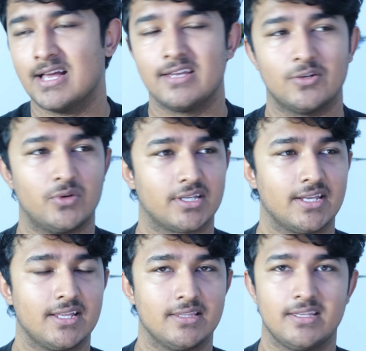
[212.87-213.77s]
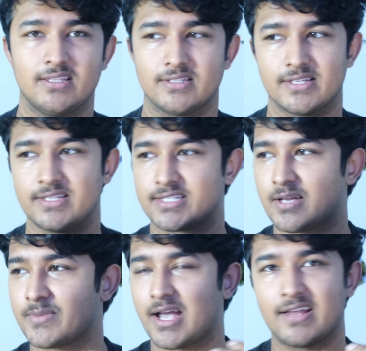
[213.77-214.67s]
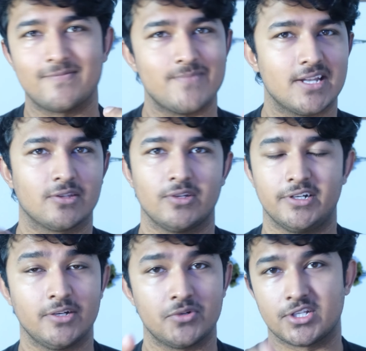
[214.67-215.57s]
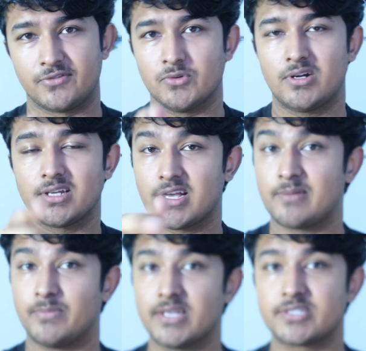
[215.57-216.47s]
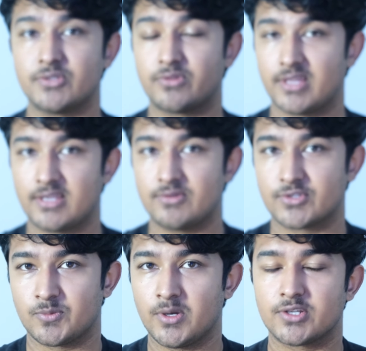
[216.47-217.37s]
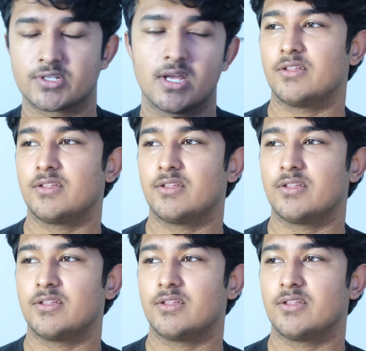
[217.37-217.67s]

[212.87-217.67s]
you're working in some kind of medical area, which if you are, God bless you, thank you so much.